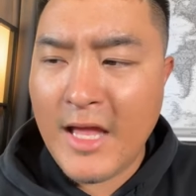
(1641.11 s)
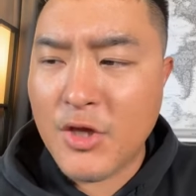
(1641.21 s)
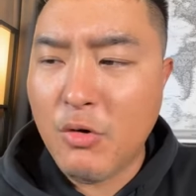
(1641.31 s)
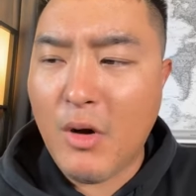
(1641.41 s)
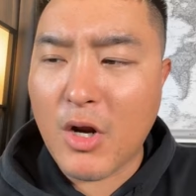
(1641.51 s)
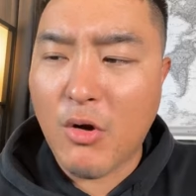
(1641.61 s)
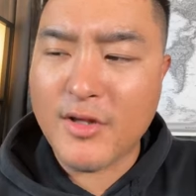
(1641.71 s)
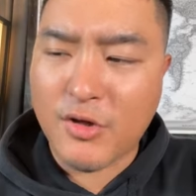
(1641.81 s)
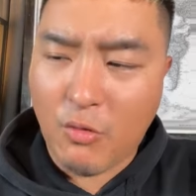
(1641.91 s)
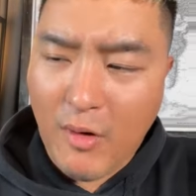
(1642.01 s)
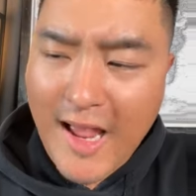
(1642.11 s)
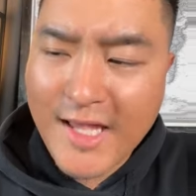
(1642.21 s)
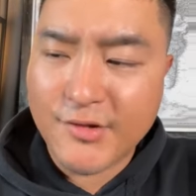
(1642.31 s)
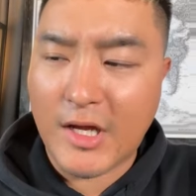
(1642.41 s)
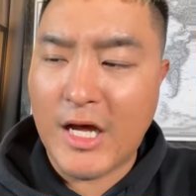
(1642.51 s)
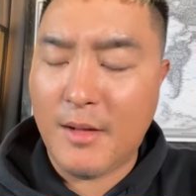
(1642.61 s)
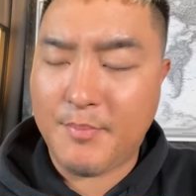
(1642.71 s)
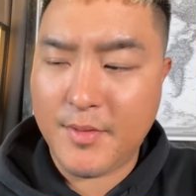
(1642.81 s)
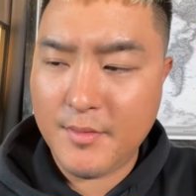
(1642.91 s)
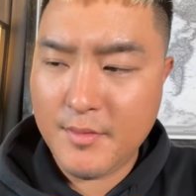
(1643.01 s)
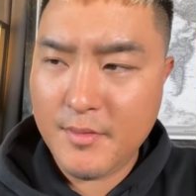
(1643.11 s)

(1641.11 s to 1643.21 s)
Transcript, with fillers: And you are going to rise up.